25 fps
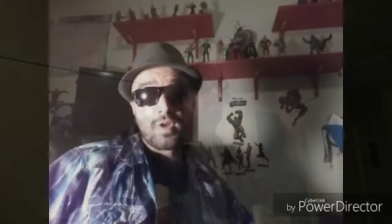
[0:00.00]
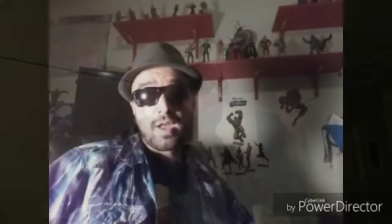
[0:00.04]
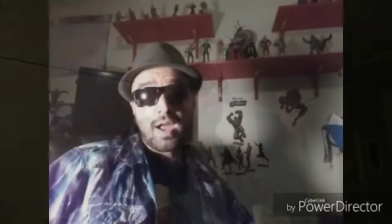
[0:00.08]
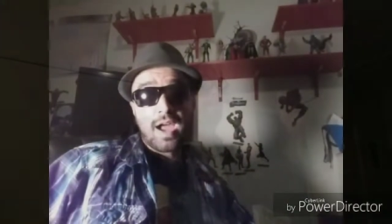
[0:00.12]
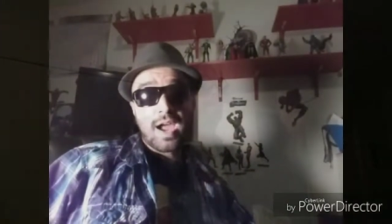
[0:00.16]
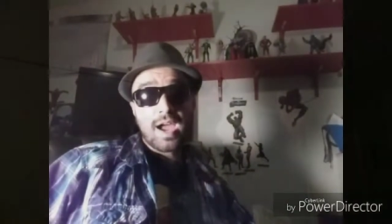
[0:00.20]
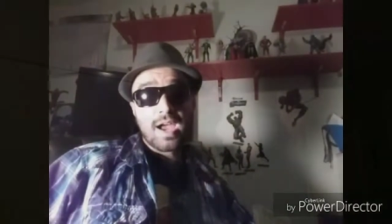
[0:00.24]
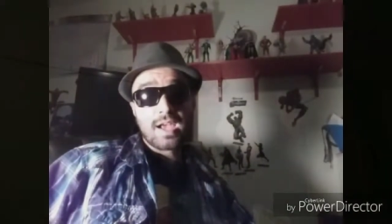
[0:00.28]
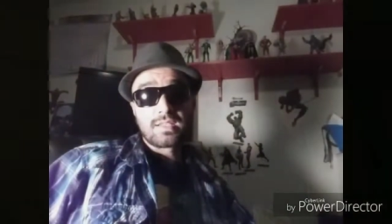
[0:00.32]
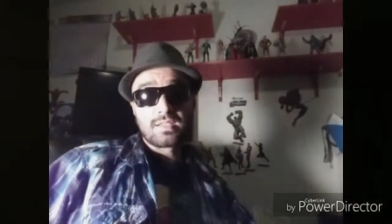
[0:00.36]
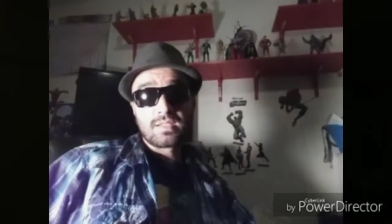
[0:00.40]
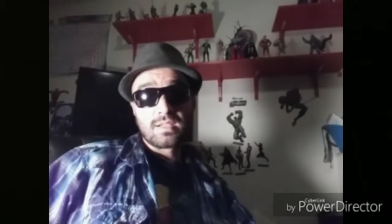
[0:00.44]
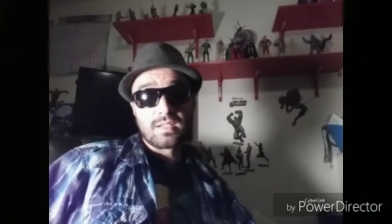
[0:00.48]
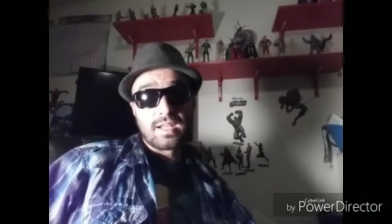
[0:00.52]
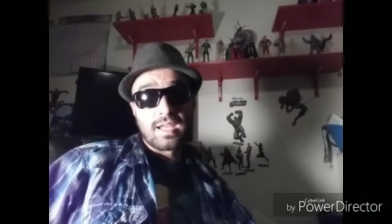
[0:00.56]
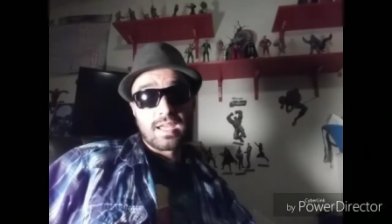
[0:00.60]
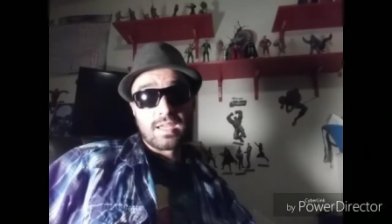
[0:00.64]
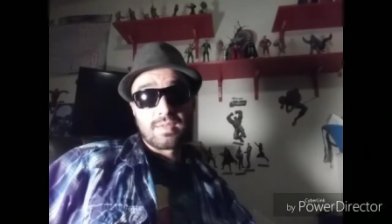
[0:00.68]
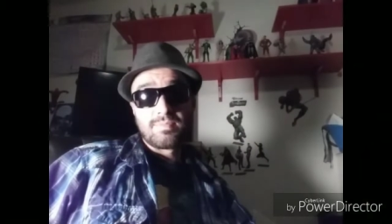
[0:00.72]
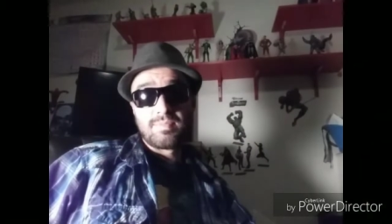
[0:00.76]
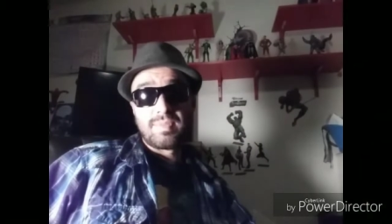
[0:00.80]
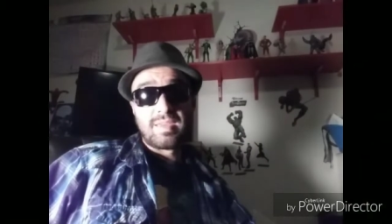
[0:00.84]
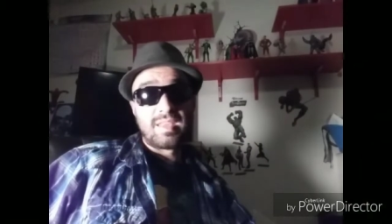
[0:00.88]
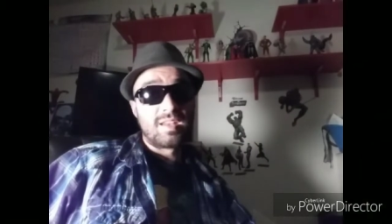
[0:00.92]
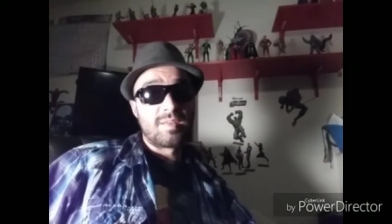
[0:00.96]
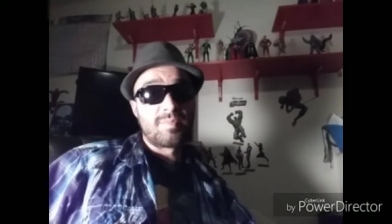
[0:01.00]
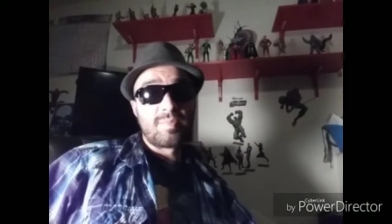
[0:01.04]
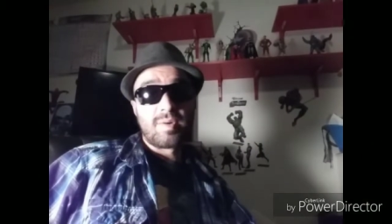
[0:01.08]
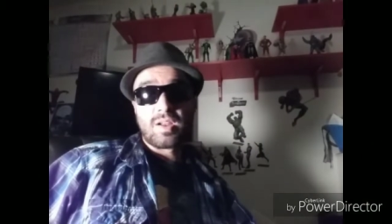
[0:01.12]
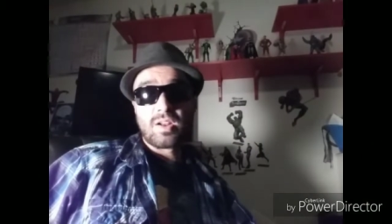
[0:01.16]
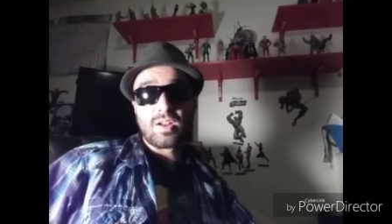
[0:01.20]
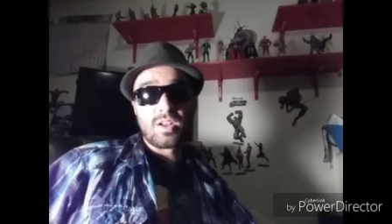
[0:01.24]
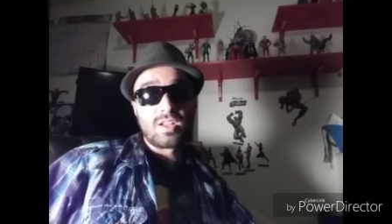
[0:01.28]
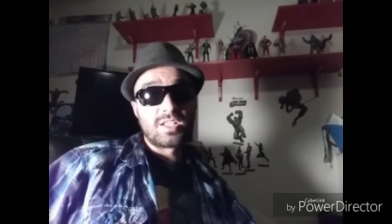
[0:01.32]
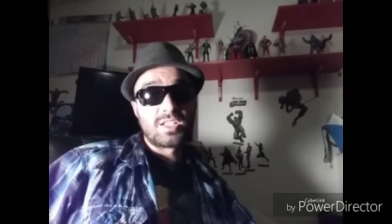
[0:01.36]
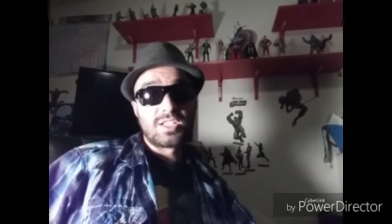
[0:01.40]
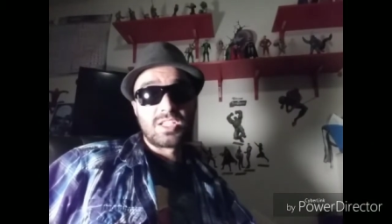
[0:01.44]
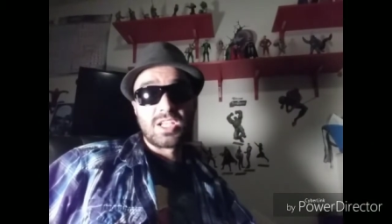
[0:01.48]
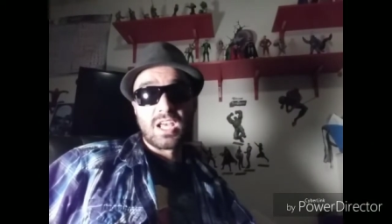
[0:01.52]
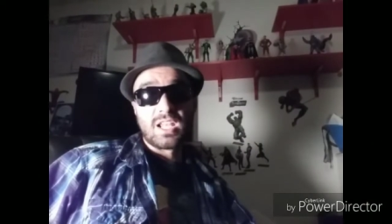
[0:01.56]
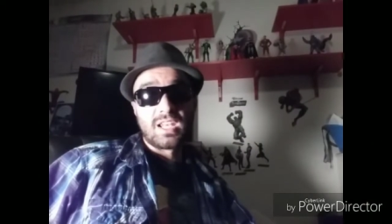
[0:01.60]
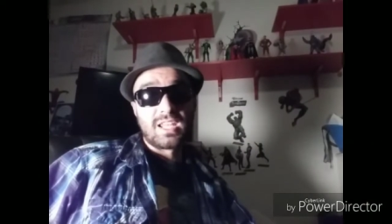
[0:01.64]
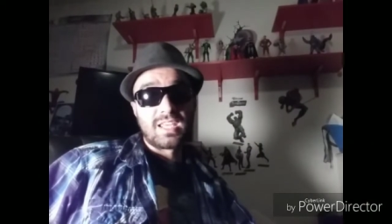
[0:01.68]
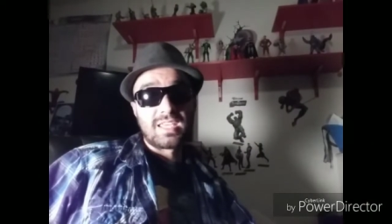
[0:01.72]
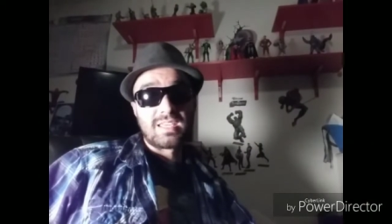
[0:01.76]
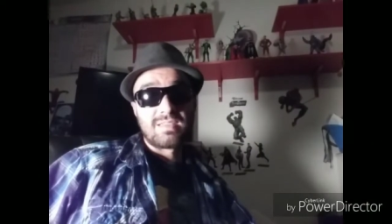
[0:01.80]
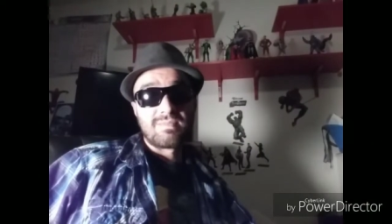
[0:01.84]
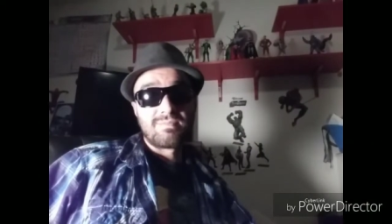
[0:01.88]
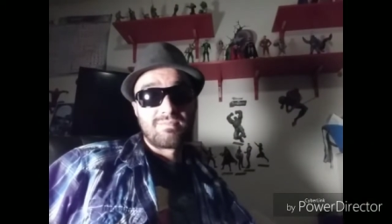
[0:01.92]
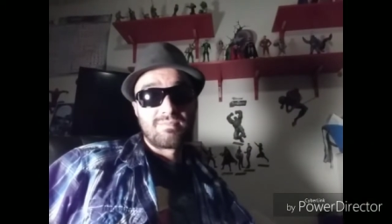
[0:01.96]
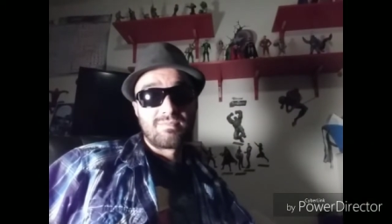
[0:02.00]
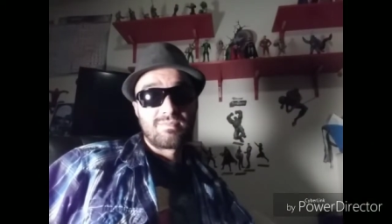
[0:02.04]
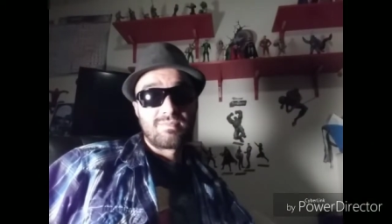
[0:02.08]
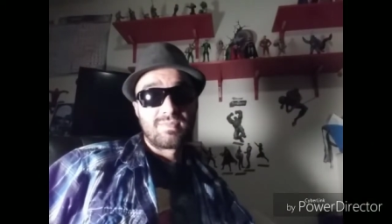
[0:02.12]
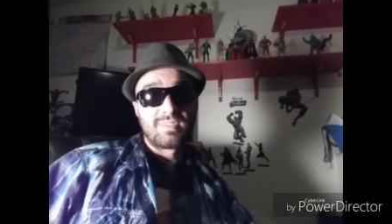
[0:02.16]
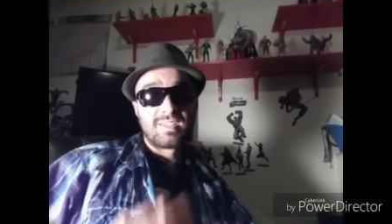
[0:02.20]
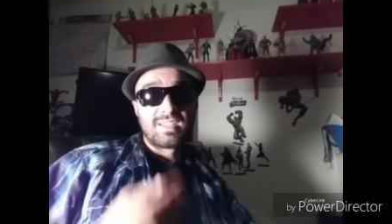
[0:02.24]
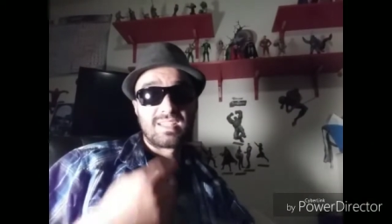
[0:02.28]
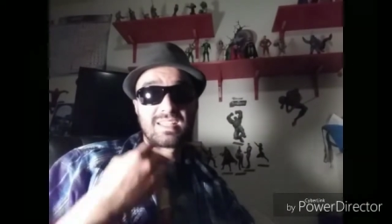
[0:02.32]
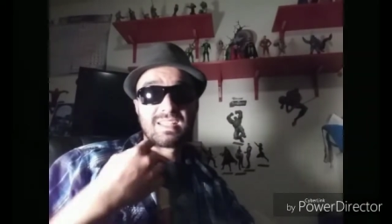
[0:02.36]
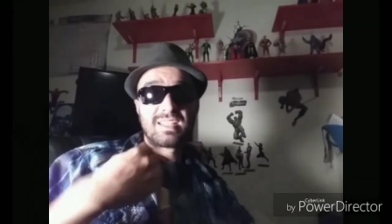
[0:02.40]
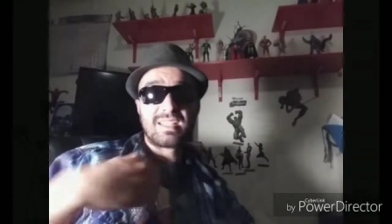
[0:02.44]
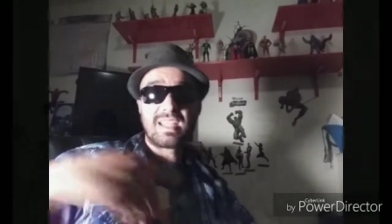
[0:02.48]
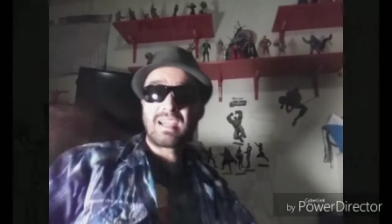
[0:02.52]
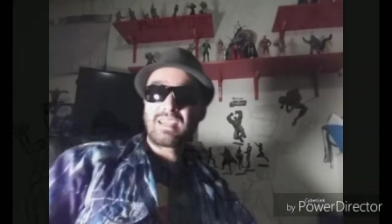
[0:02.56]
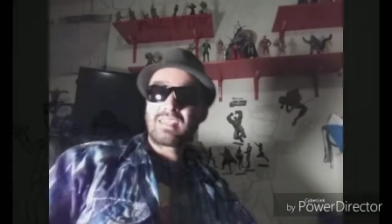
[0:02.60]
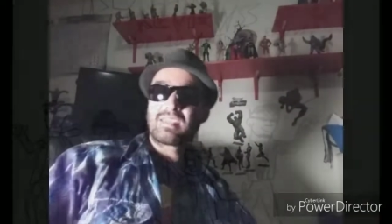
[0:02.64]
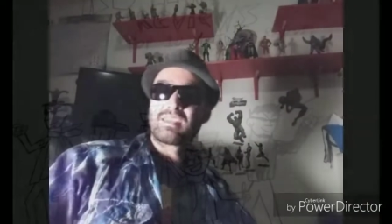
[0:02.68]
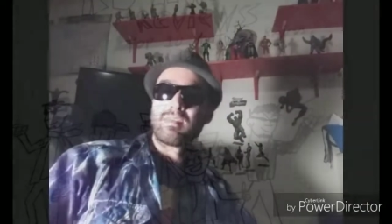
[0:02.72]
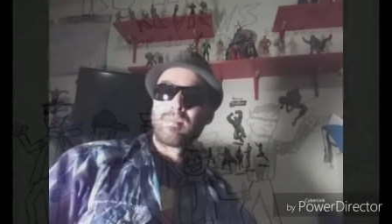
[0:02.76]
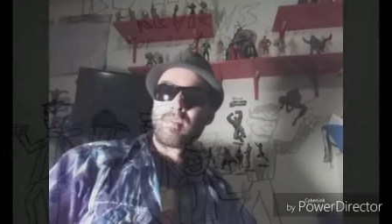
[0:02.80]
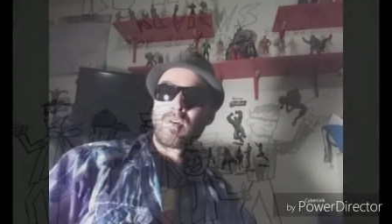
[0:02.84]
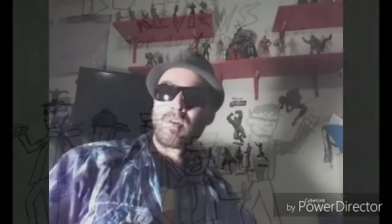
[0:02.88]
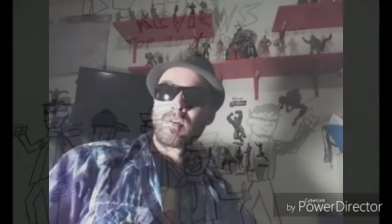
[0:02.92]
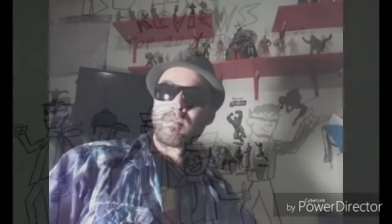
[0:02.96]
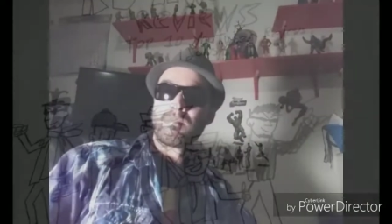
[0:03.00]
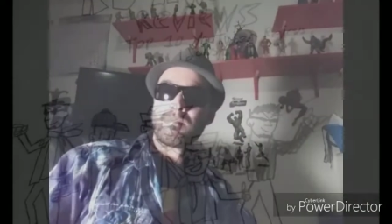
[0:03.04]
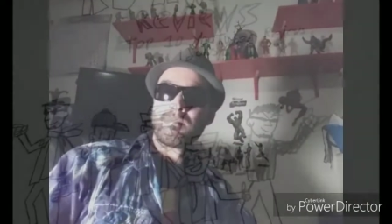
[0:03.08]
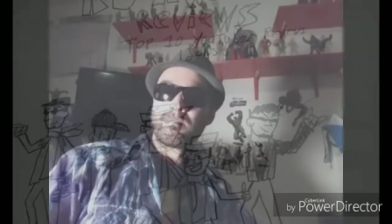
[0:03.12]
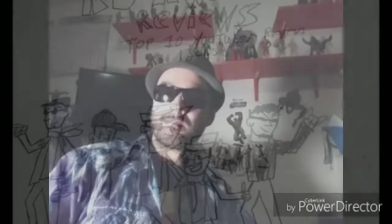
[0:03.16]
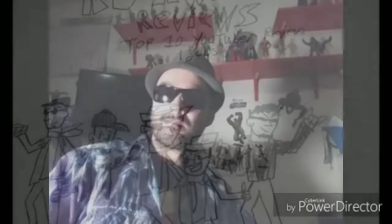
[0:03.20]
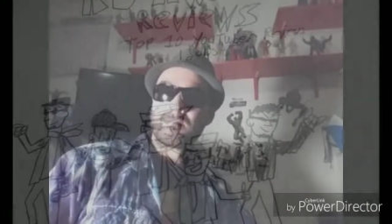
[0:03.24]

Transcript: guys are like peanut butter and jelly. Next number,